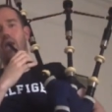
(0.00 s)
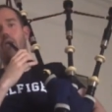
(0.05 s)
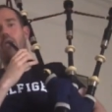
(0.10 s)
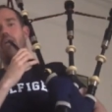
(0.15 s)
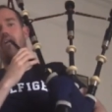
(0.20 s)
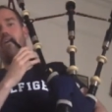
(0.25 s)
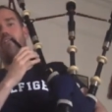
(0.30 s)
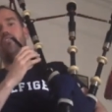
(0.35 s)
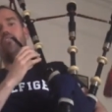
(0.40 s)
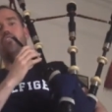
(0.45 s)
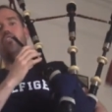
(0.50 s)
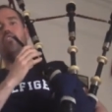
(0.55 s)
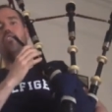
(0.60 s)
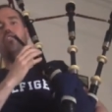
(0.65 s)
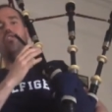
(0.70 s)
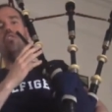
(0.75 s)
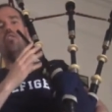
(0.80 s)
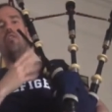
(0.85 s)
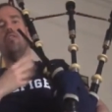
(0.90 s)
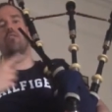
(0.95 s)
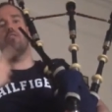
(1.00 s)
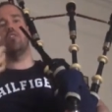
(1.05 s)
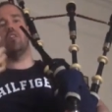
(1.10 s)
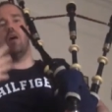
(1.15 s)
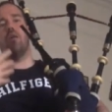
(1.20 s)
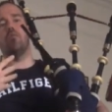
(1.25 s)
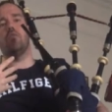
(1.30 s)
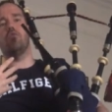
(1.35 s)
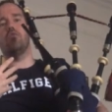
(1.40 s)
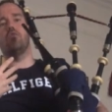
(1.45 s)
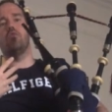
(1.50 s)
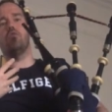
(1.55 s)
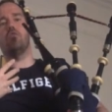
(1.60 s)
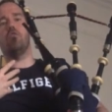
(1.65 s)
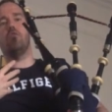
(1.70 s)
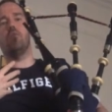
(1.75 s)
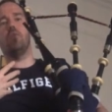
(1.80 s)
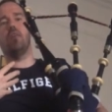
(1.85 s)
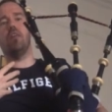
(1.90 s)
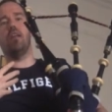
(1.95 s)
if you tap the drones
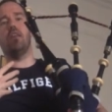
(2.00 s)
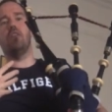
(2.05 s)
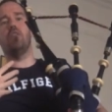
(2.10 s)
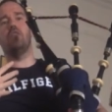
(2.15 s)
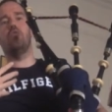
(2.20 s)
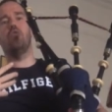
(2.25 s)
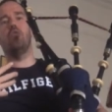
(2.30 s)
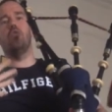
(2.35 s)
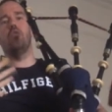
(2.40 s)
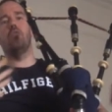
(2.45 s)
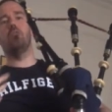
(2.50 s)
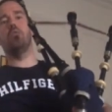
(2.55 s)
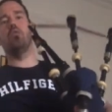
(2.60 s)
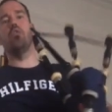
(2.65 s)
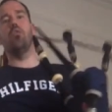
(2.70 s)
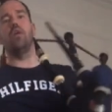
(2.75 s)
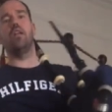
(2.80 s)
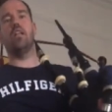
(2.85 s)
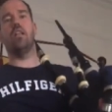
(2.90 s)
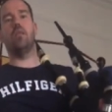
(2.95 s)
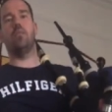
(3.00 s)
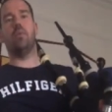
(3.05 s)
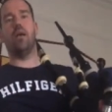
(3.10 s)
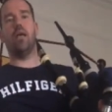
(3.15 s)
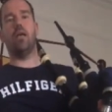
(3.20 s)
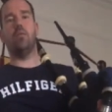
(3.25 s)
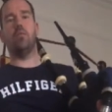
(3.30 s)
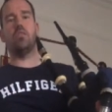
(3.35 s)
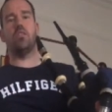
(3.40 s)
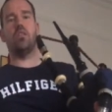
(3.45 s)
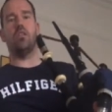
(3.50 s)
off but then don't blow into the pipes,